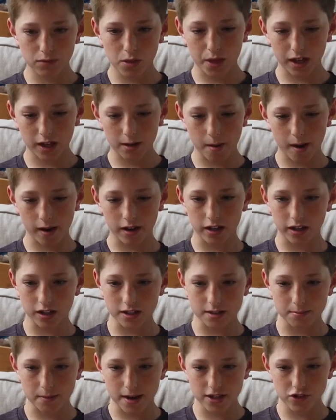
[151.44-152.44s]
thinking about
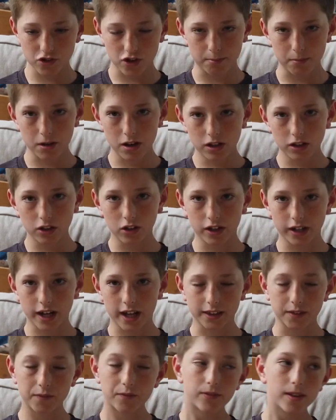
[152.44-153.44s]
getting some ice cream, looking
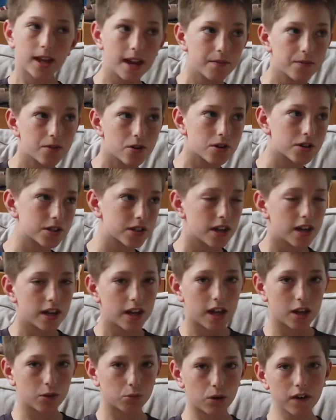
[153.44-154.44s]
at the flavors,
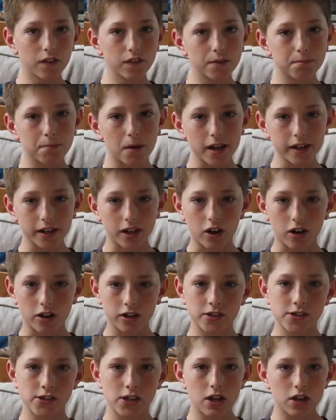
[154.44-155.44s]
and one of the
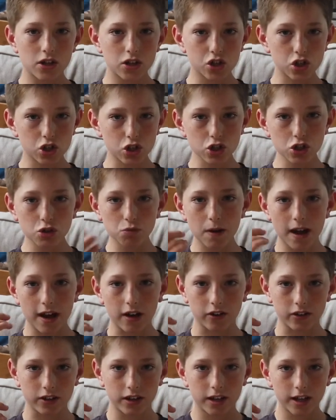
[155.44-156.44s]
bodyguards turned
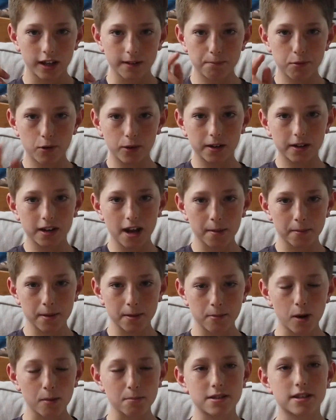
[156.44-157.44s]
around, pointed at my
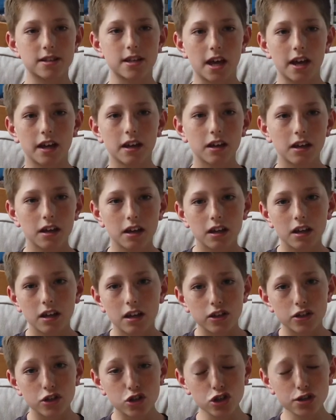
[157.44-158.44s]
mom and say,
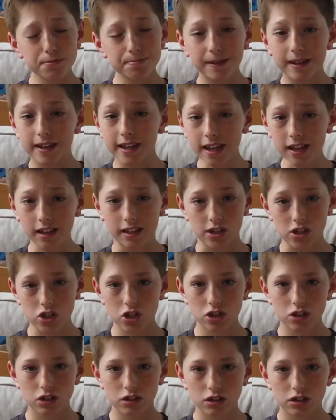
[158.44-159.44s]
do you speak
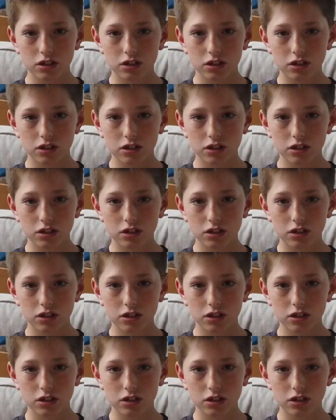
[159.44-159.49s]
English?